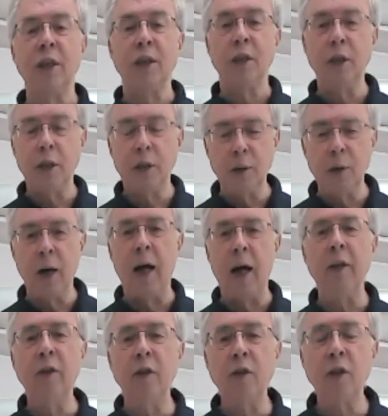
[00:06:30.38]
you know,
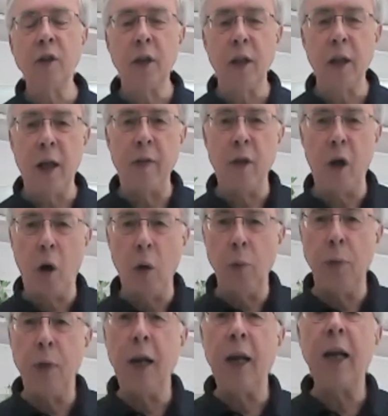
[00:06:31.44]
and the whole
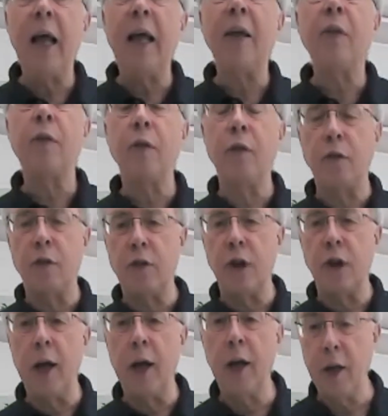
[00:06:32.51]
thing lengthens
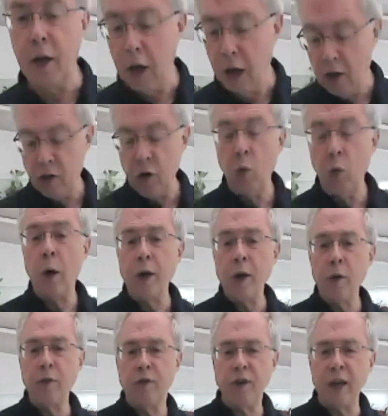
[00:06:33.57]
slightly. So when
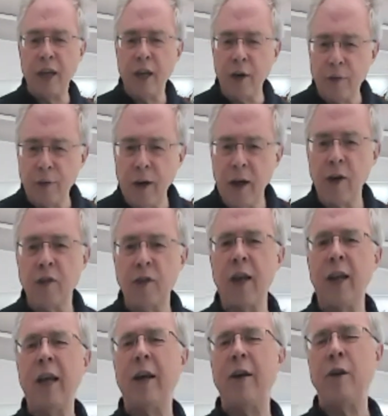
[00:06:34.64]
you dig your fingers in
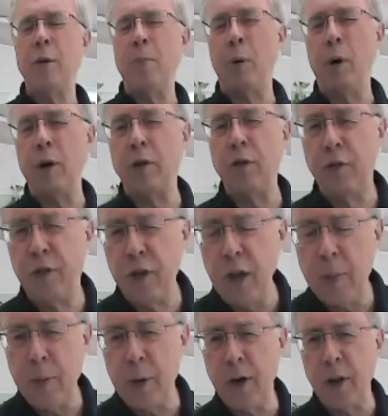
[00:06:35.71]
here and you press
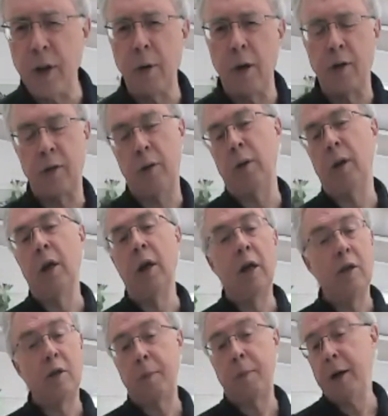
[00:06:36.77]
deep into the muscle,
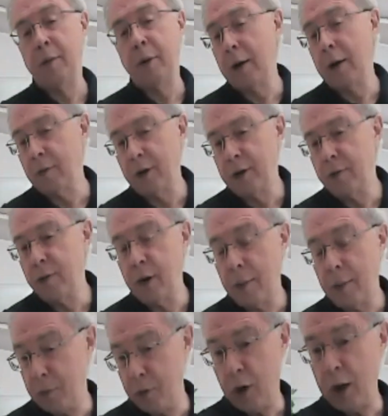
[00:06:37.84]
it's a bit irrelevant if you
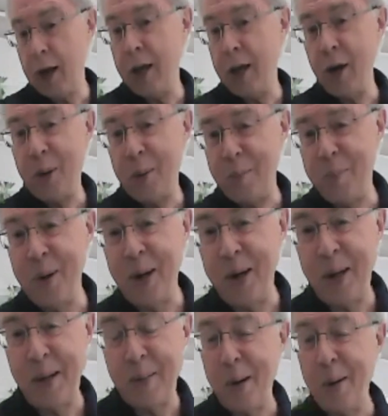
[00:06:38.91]
haven't got any arm pain
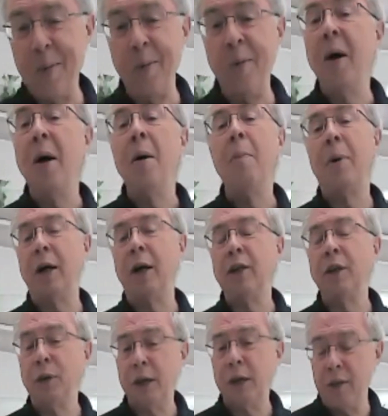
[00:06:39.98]
at the moment, but
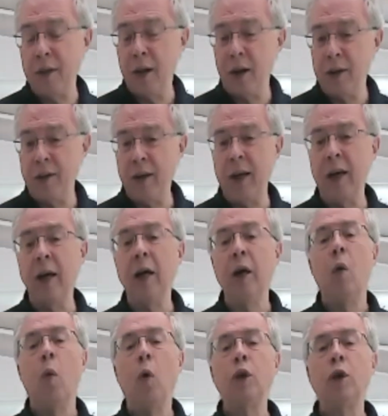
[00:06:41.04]
you get the idea.
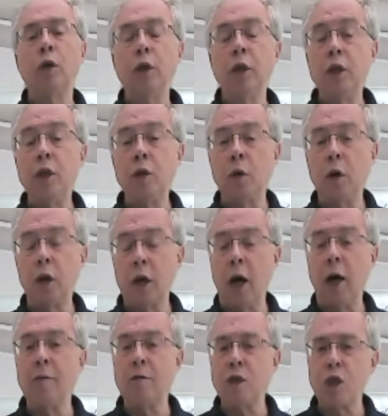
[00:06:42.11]
What you're doing is you're
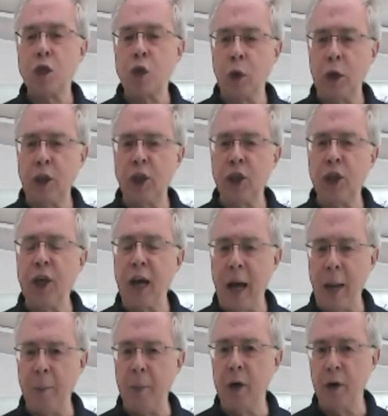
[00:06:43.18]
kind of stretching your
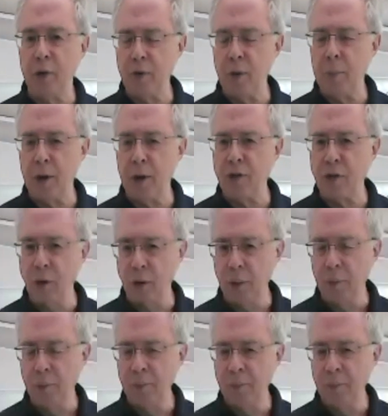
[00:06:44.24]
hammock of your muscle.